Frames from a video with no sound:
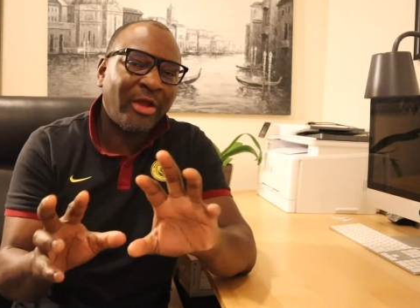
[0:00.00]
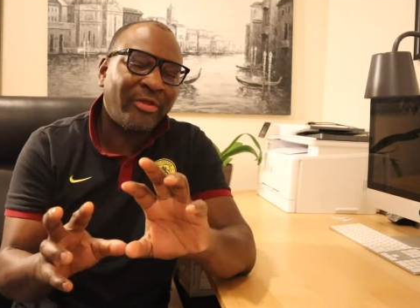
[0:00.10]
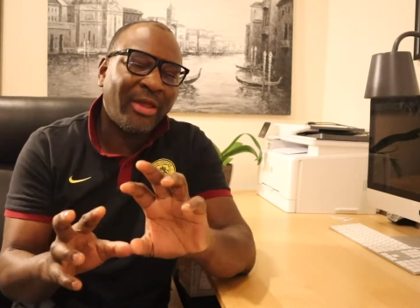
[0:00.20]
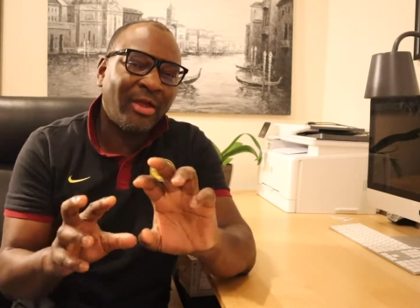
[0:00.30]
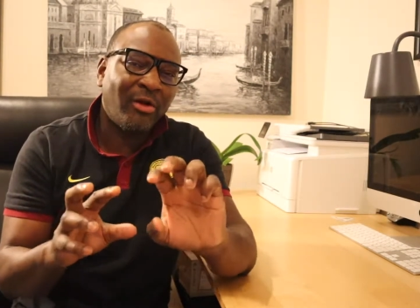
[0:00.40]
I
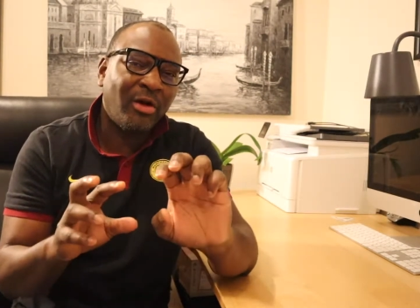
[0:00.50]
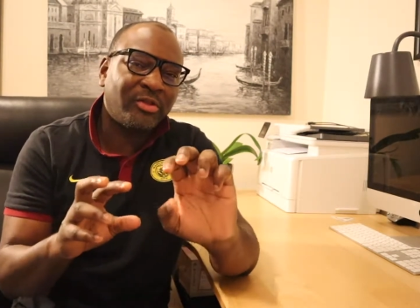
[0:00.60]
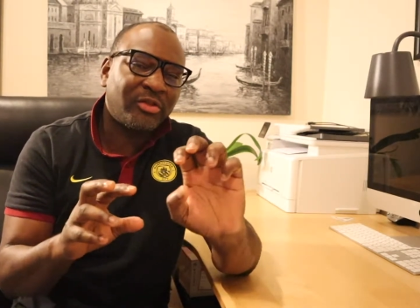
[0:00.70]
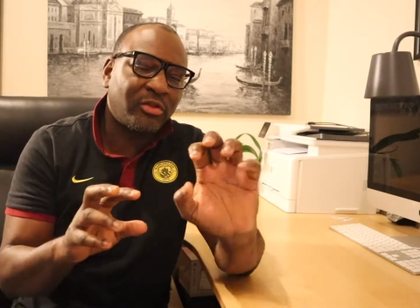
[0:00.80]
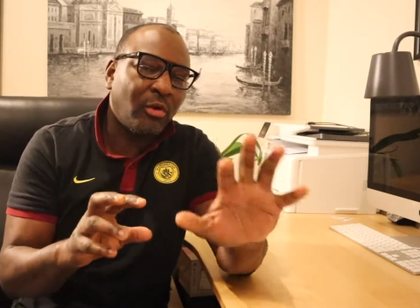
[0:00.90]
think I
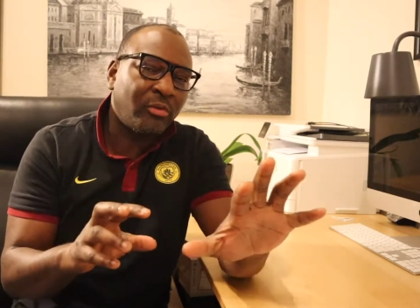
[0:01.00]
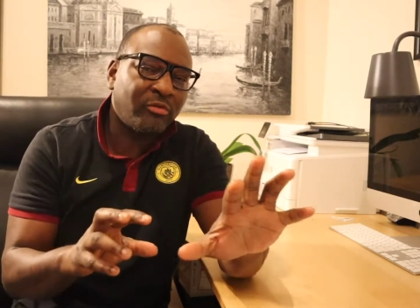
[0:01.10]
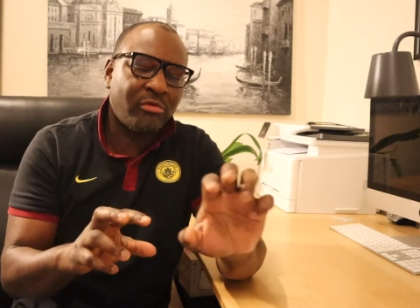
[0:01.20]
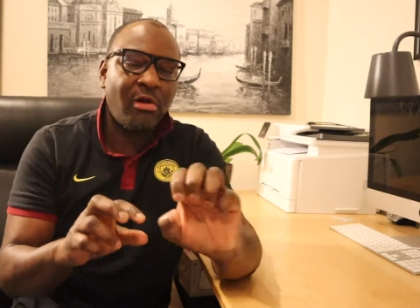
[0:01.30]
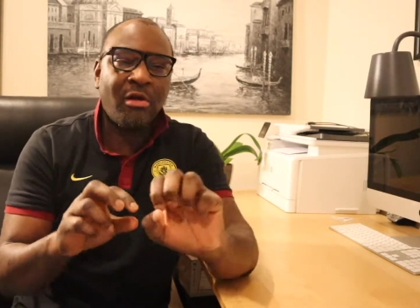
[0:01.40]
got
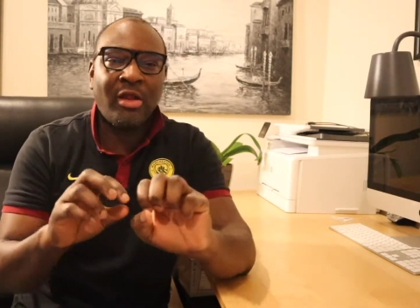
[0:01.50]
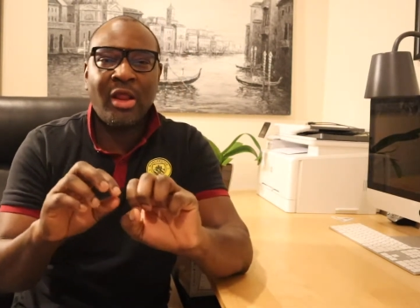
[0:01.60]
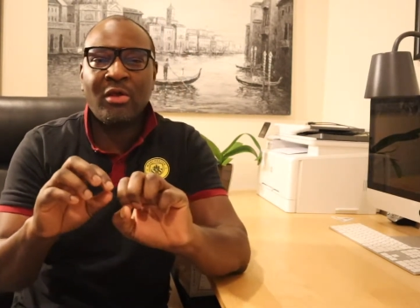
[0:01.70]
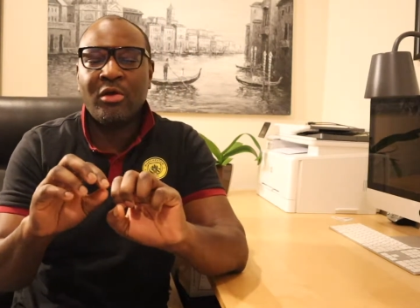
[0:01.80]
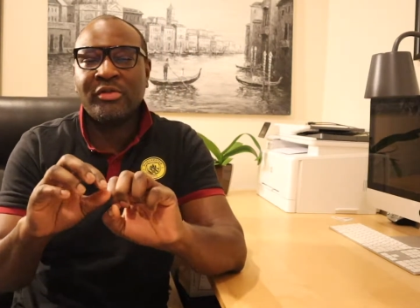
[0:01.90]
Stones wrong and
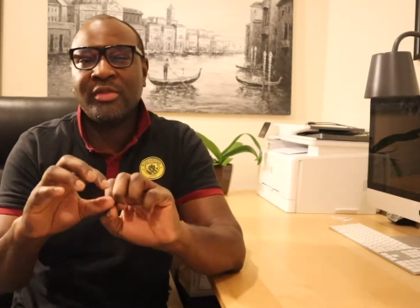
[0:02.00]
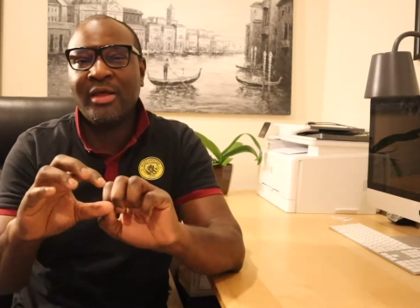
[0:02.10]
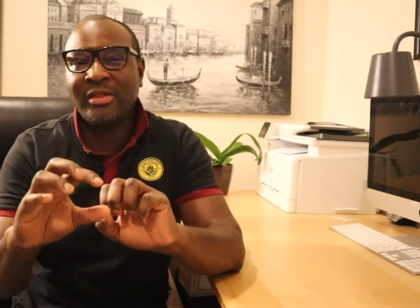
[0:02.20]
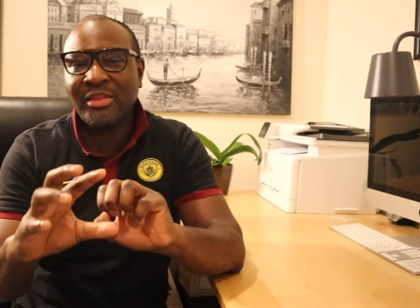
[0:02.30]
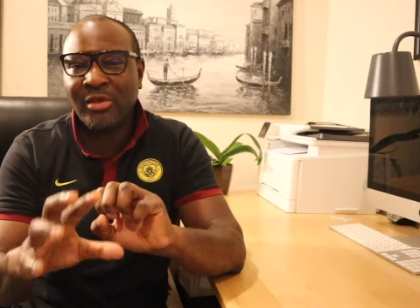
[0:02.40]
I got
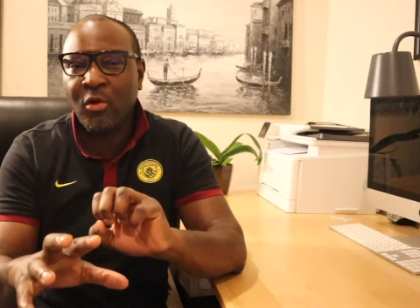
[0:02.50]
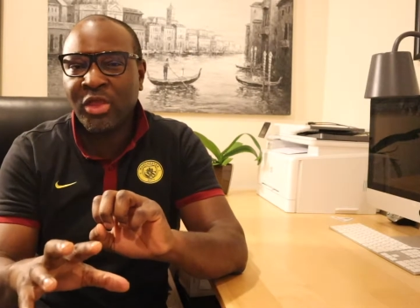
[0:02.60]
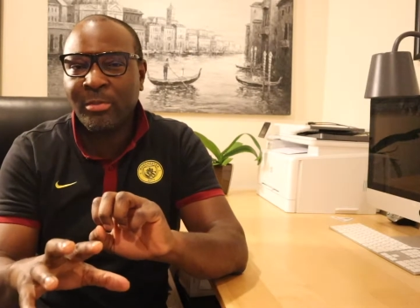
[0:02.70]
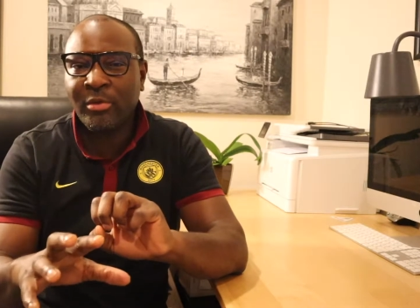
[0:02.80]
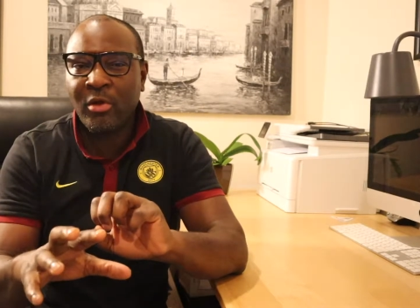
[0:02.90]
the
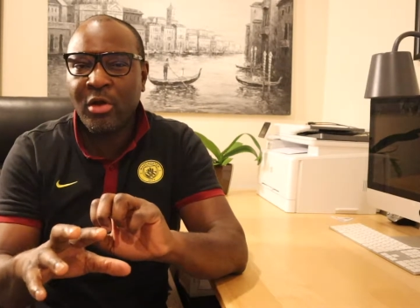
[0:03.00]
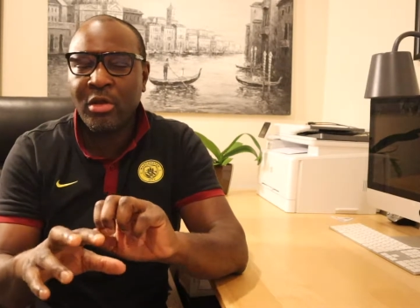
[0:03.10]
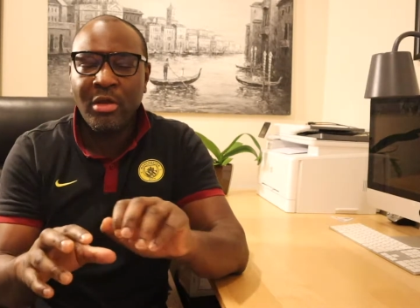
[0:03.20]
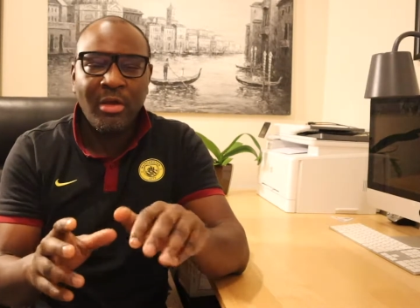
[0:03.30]
goalkeeper wrong.